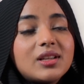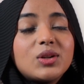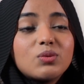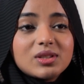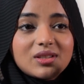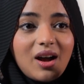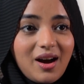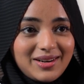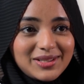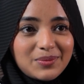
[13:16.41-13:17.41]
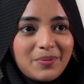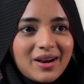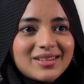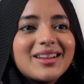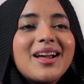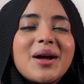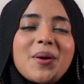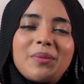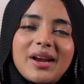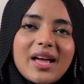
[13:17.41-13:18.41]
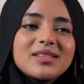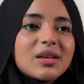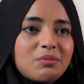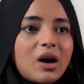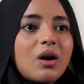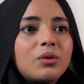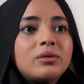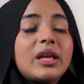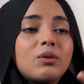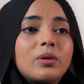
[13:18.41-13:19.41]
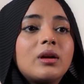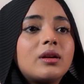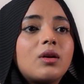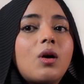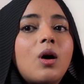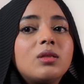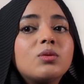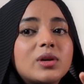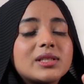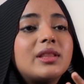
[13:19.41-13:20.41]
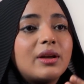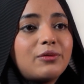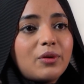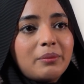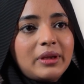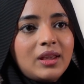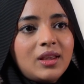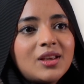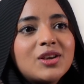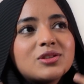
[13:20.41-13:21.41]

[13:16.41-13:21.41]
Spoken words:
It was the hardest part, but I somehow, they were always there for me.